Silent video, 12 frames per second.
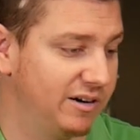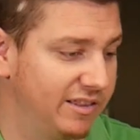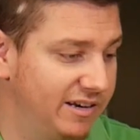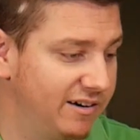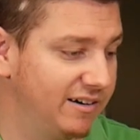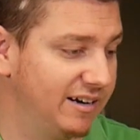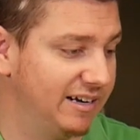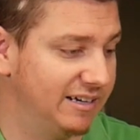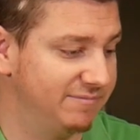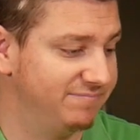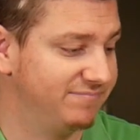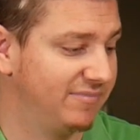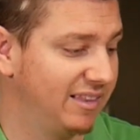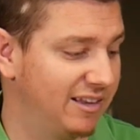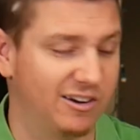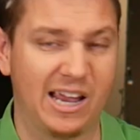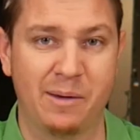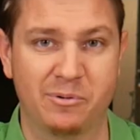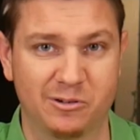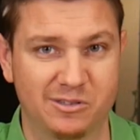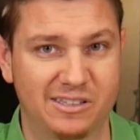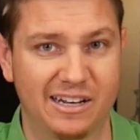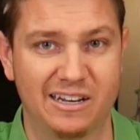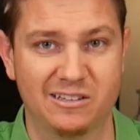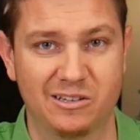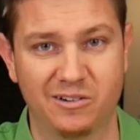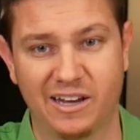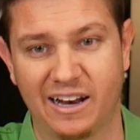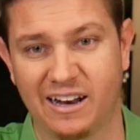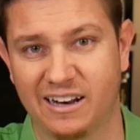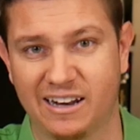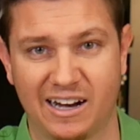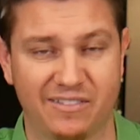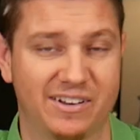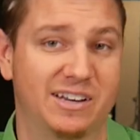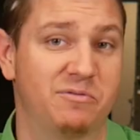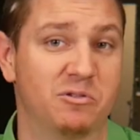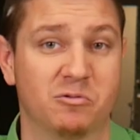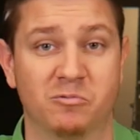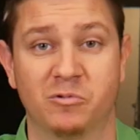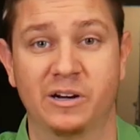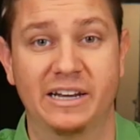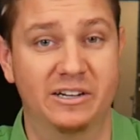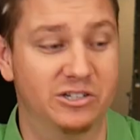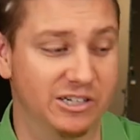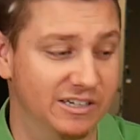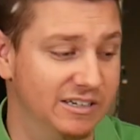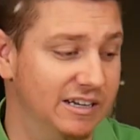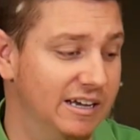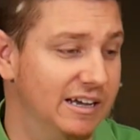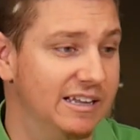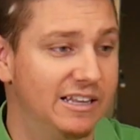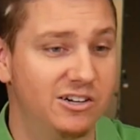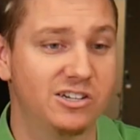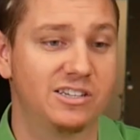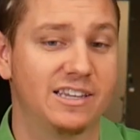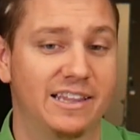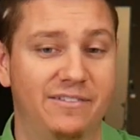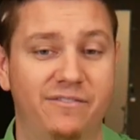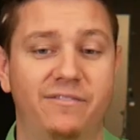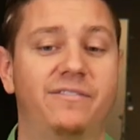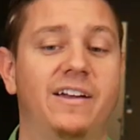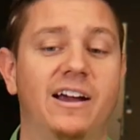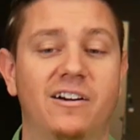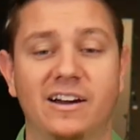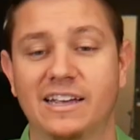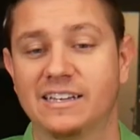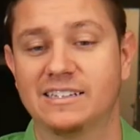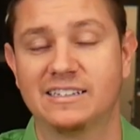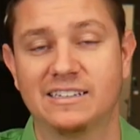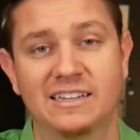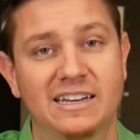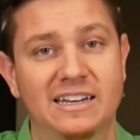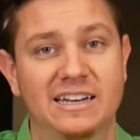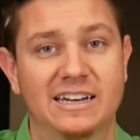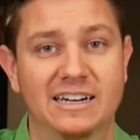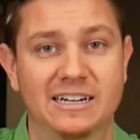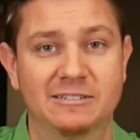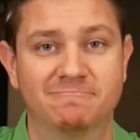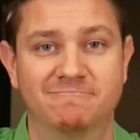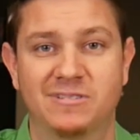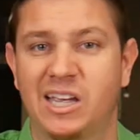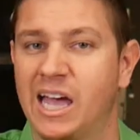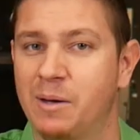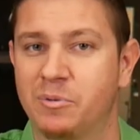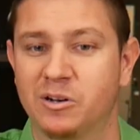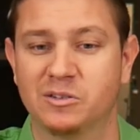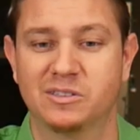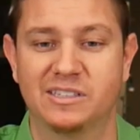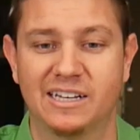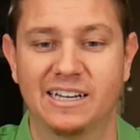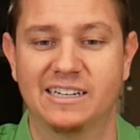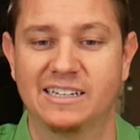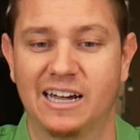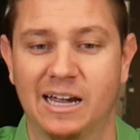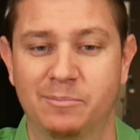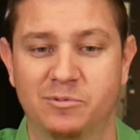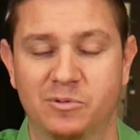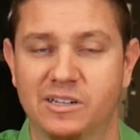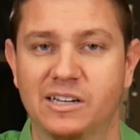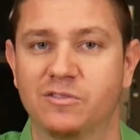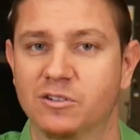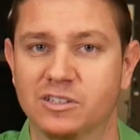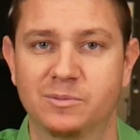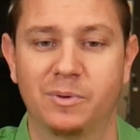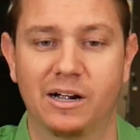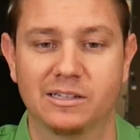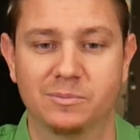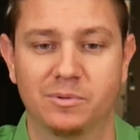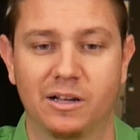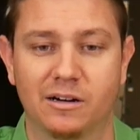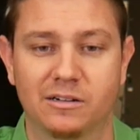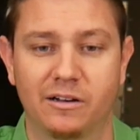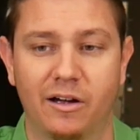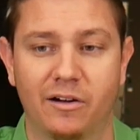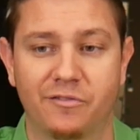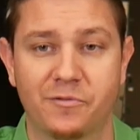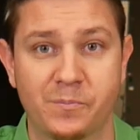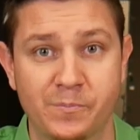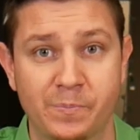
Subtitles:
their capital city's located in kind of a different region. They're just various capital city types with different spots blocked off.